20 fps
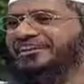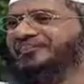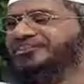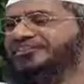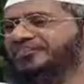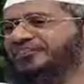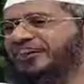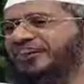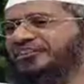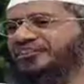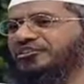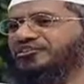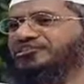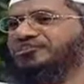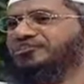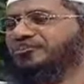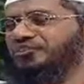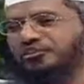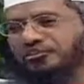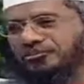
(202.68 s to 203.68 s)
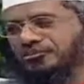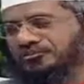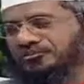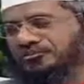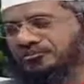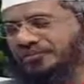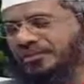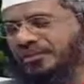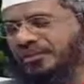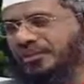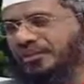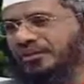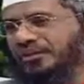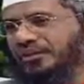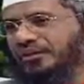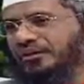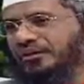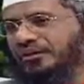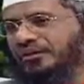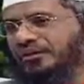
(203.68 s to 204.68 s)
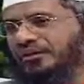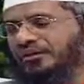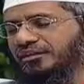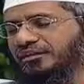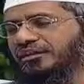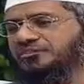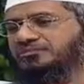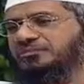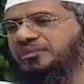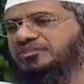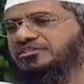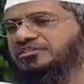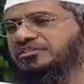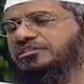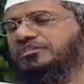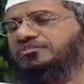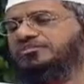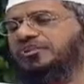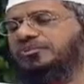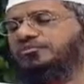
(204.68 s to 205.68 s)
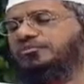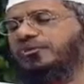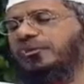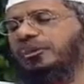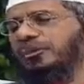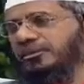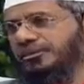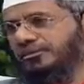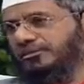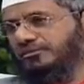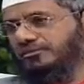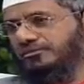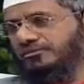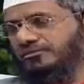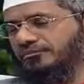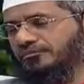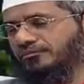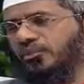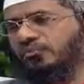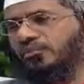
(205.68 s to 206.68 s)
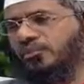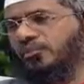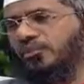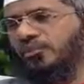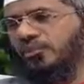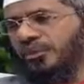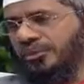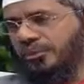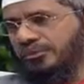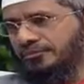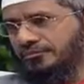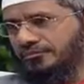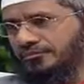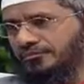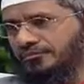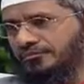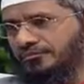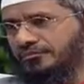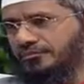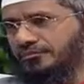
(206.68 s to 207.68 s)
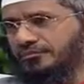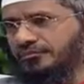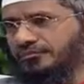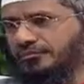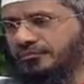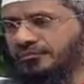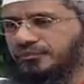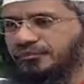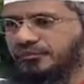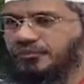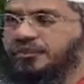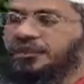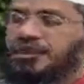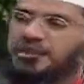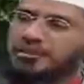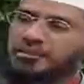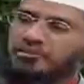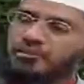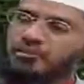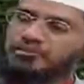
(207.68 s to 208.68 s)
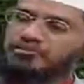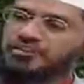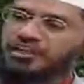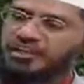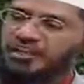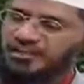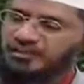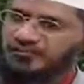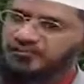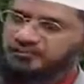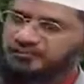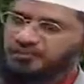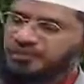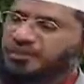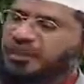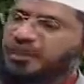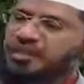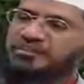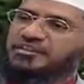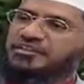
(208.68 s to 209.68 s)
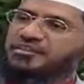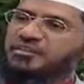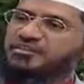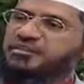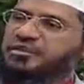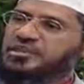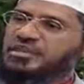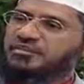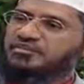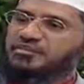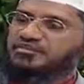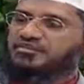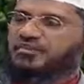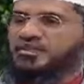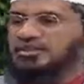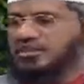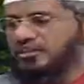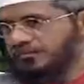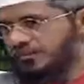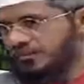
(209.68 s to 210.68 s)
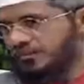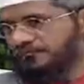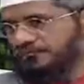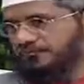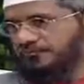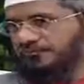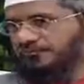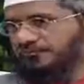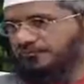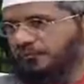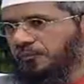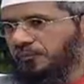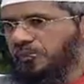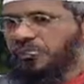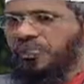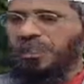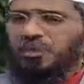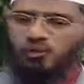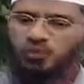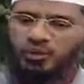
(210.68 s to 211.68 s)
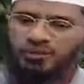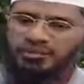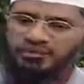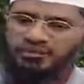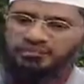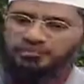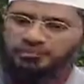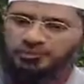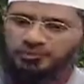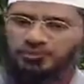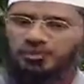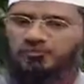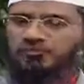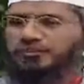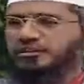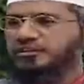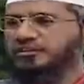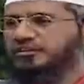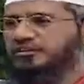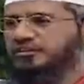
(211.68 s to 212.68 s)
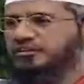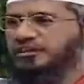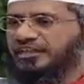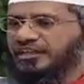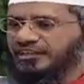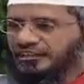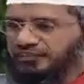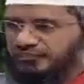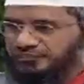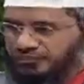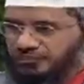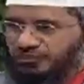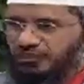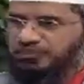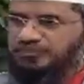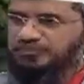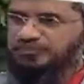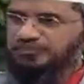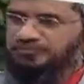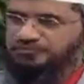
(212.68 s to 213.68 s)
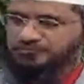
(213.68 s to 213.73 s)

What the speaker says: is it right or is it wrong? It's mentioned in Sahih Bukhari, in number 1, in the book of Salah, hadith number 757, that once the Prophet enters the mosque,